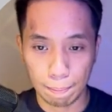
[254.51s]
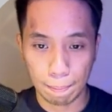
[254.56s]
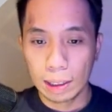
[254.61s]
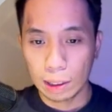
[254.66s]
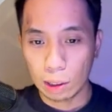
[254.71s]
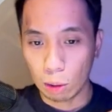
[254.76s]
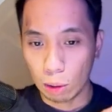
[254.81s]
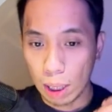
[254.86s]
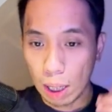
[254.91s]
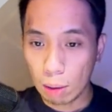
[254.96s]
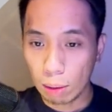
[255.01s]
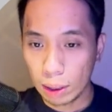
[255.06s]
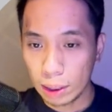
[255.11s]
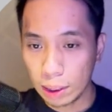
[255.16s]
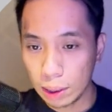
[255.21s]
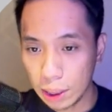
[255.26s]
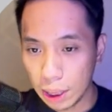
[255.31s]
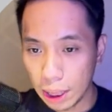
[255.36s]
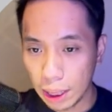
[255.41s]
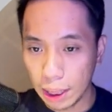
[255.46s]
So now it's
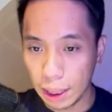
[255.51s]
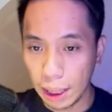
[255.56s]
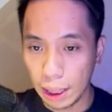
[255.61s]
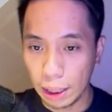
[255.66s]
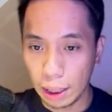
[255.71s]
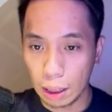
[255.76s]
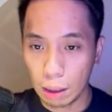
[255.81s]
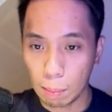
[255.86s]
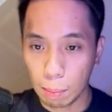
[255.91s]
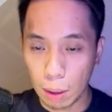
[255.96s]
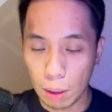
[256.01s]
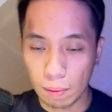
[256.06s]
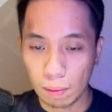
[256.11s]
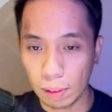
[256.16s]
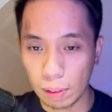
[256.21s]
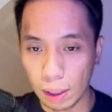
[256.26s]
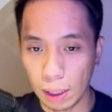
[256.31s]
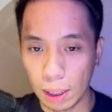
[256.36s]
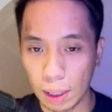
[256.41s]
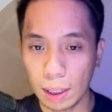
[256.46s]
generating a prompt
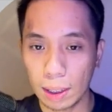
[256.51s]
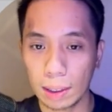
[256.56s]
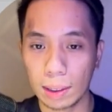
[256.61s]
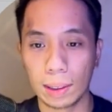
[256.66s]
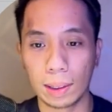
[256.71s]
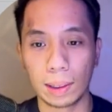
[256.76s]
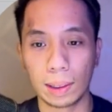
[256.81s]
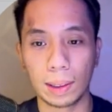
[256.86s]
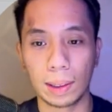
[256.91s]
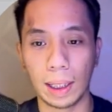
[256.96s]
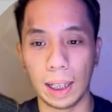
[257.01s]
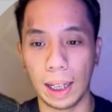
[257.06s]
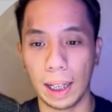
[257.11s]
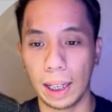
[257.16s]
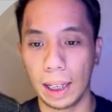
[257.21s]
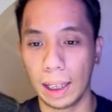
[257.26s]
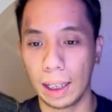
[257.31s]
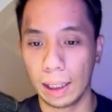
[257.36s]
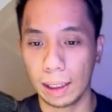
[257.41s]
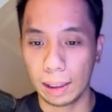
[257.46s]
for us,
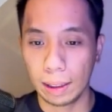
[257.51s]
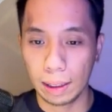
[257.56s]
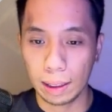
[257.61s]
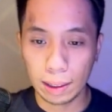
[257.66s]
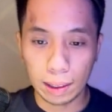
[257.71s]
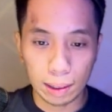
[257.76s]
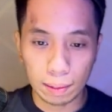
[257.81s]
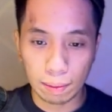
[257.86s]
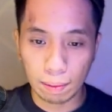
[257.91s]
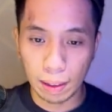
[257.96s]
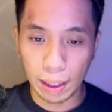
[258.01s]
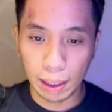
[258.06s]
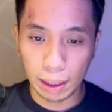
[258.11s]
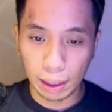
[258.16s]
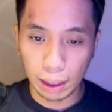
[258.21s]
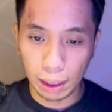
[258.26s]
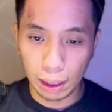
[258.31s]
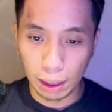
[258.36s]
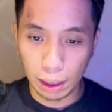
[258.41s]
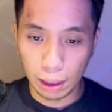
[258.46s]
and this is
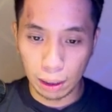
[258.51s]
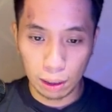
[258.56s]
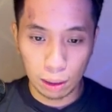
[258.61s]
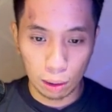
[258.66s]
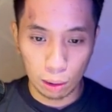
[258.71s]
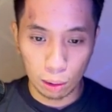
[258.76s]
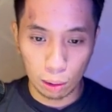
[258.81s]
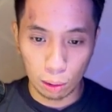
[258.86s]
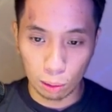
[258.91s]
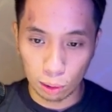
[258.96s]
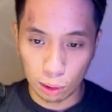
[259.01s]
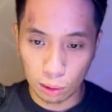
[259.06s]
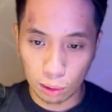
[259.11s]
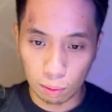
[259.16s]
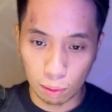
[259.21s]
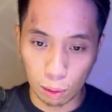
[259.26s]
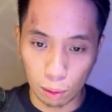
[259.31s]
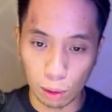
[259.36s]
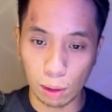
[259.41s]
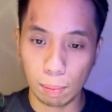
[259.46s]
very
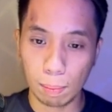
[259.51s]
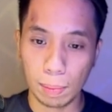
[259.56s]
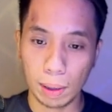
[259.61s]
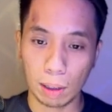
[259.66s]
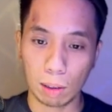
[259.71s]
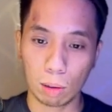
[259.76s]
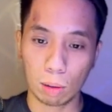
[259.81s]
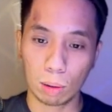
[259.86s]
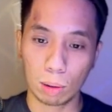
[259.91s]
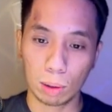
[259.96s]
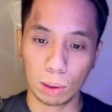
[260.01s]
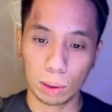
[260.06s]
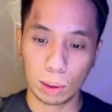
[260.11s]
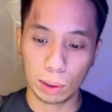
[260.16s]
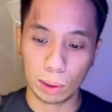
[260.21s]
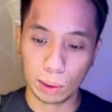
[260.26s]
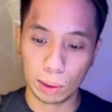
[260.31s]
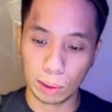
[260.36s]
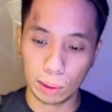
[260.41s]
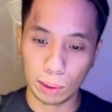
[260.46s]
useful
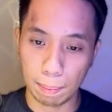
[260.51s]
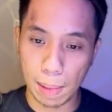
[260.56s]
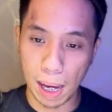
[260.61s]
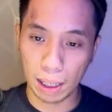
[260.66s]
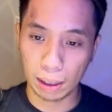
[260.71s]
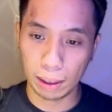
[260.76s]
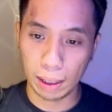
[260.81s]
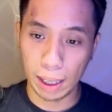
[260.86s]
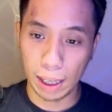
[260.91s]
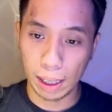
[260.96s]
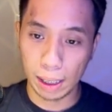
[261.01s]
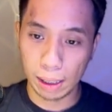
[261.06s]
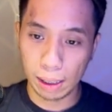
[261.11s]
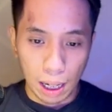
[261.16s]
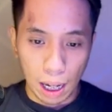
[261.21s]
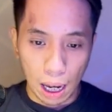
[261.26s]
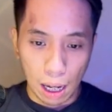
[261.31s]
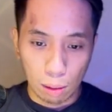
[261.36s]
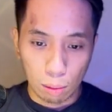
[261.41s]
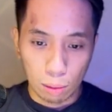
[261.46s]
because back then
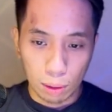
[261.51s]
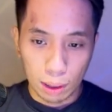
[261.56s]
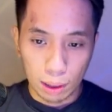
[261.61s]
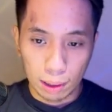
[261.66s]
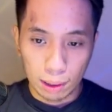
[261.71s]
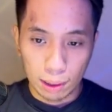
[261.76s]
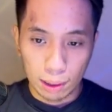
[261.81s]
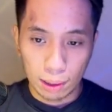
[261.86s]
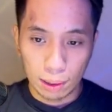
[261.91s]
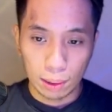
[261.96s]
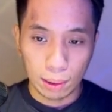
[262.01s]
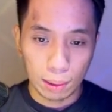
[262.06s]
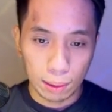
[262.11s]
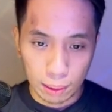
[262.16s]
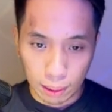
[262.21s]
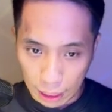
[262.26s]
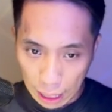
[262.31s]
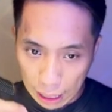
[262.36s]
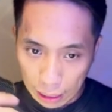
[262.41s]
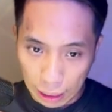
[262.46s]
I was
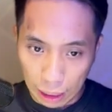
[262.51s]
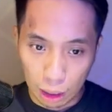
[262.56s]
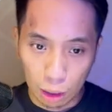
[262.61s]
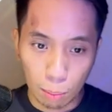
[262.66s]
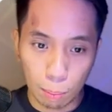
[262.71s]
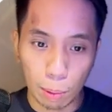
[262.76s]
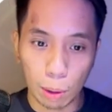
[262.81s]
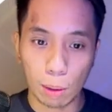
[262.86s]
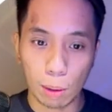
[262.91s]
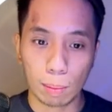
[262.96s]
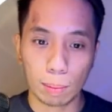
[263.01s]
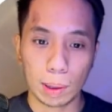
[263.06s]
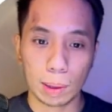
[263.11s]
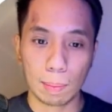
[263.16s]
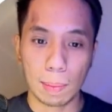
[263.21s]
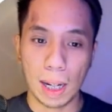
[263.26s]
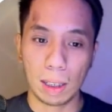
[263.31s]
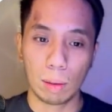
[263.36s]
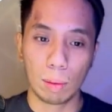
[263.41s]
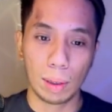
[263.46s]
writing the prompts
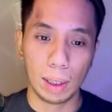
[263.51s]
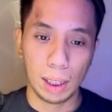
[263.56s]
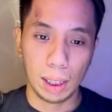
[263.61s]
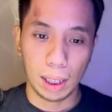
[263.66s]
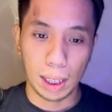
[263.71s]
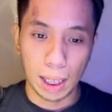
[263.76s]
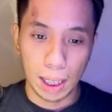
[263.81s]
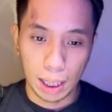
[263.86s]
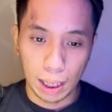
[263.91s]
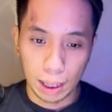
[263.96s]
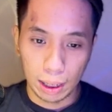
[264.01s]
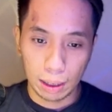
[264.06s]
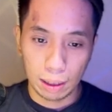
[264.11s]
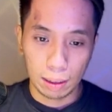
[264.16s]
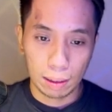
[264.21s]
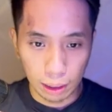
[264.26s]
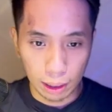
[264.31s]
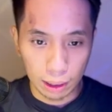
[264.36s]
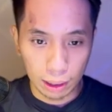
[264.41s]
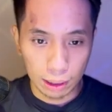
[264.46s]
manually,
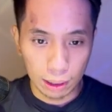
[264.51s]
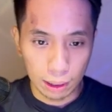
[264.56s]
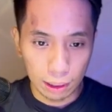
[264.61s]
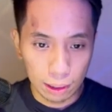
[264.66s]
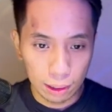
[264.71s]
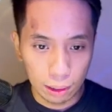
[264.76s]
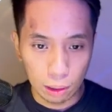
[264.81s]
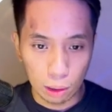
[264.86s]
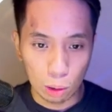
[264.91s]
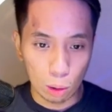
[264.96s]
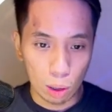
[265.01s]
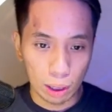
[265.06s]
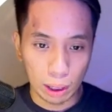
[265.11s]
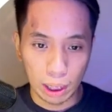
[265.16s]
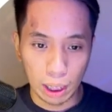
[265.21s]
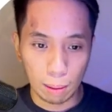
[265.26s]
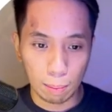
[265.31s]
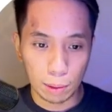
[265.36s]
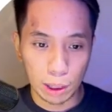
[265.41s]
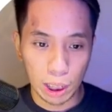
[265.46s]
and this is a
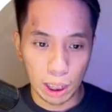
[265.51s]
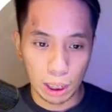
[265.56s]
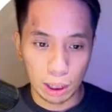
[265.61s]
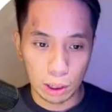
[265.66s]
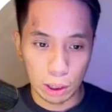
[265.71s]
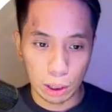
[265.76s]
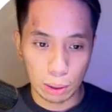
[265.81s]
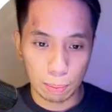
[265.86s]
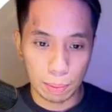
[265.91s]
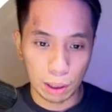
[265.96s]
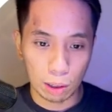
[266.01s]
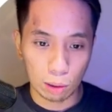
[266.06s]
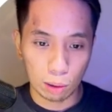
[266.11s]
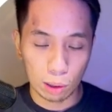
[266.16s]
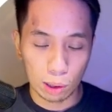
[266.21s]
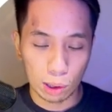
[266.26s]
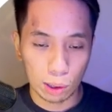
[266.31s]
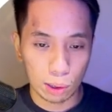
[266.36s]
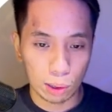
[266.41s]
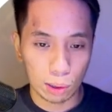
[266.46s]
game changer,
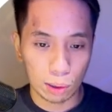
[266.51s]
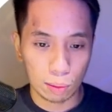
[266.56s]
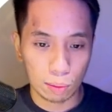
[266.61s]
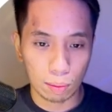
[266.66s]
because